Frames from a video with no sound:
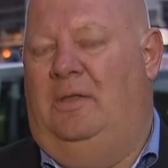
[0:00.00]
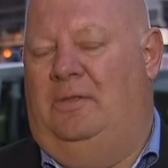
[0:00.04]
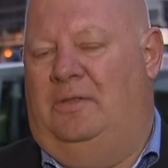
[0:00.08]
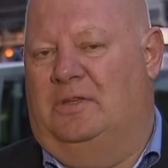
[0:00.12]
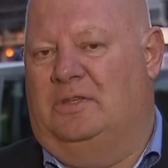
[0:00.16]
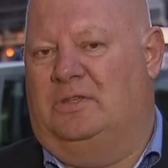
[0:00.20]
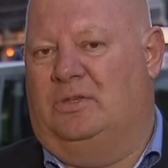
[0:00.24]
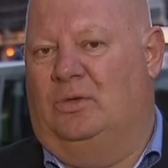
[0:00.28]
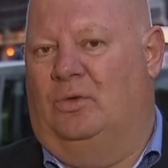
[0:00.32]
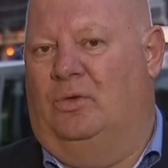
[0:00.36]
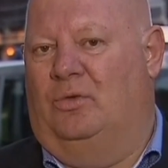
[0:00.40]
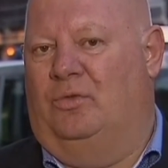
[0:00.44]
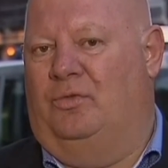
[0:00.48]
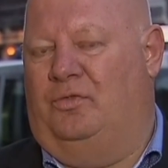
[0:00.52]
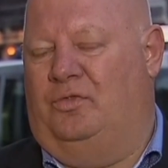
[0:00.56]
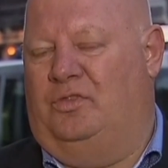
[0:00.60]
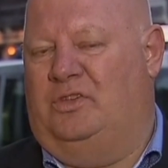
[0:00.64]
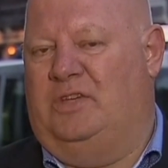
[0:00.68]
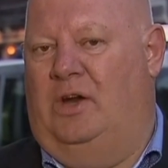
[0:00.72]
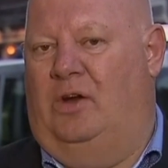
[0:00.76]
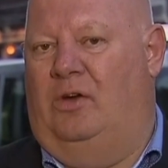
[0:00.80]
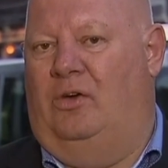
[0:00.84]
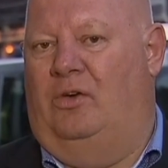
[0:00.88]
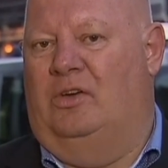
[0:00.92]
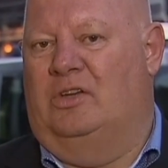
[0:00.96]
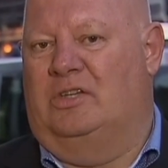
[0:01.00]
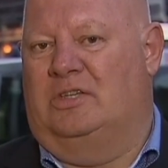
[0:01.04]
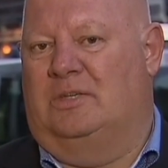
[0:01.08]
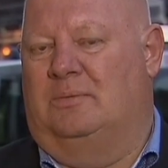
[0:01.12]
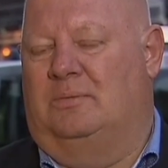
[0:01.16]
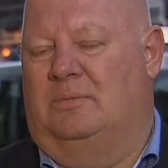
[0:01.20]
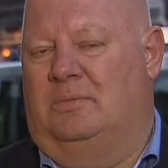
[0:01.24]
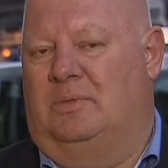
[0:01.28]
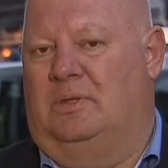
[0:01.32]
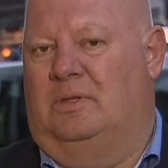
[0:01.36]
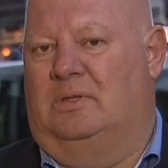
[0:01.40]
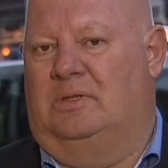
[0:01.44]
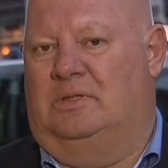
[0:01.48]
The sort of
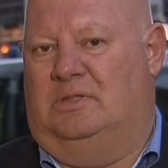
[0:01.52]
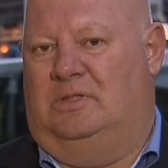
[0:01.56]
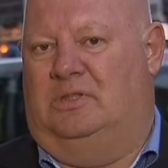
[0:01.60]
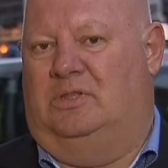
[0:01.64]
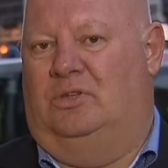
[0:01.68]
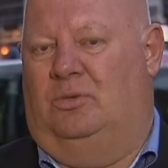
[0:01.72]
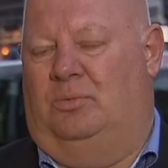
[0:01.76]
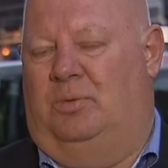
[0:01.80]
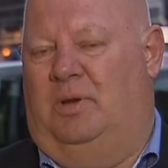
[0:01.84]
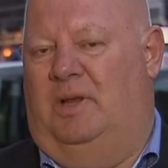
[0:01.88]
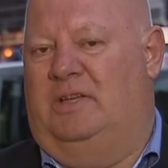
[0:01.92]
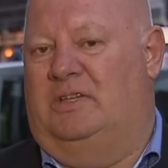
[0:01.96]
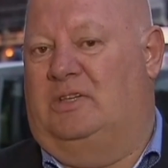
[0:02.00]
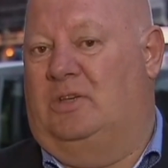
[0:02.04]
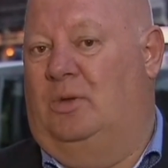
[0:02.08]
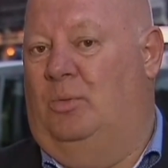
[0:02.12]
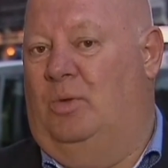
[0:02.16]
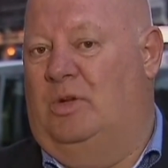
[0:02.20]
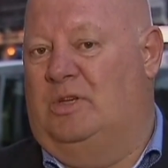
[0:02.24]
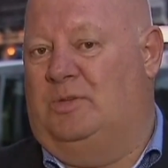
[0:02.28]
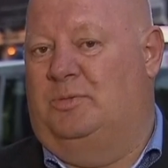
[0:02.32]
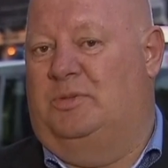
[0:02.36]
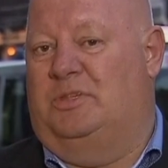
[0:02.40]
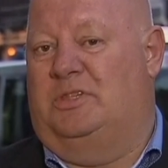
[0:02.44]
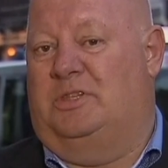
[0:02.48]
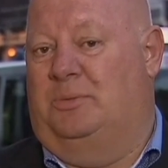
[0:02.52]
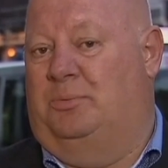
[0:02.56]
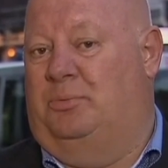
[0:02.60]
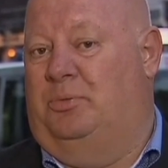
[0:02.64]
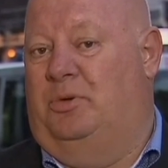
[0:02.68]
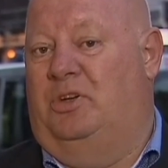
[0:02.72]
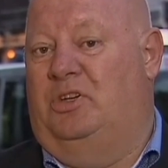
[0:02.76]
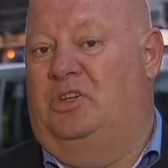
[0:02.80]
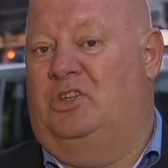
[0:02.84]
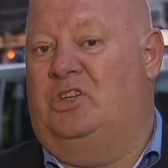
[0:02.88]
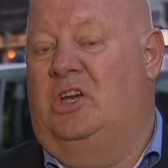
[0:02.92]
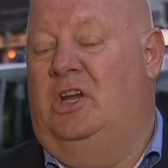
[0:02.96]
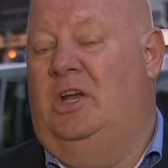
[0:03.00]
terrorism that took place on Westminster
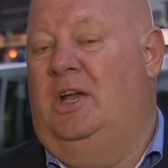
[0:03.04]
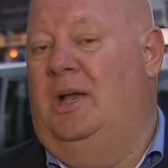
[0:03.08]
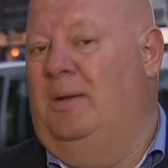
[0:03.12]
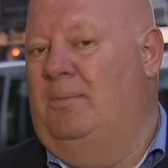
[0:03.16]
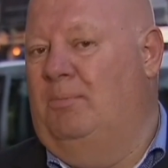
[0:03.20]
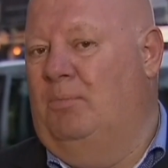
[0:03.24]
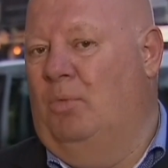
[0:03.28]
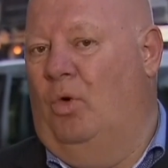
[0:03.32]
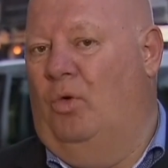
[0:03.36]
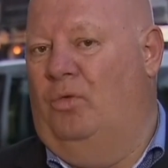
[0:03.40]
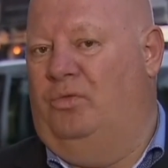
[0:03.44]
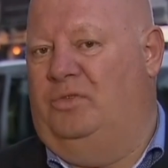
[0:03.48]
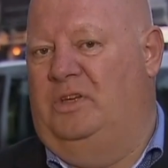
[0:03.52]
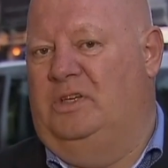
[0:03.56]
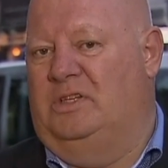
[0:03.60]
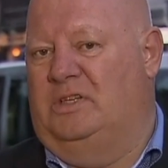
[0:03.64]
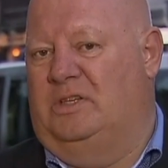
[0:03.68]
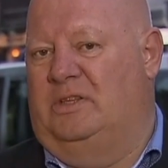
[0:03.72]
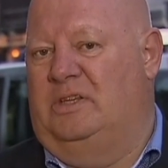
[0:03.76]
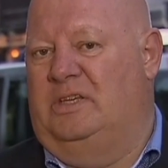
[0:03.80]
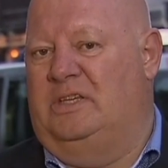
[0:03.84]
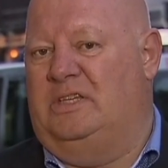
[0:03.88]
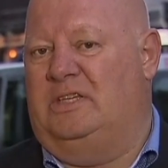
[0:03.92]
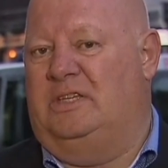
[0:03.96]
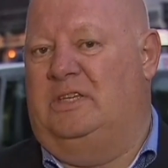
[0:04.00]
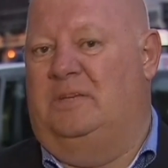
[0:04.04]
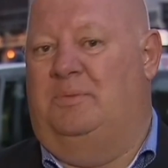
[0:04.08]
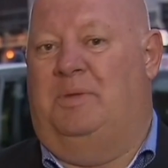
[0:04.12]
Bridge morphed into this.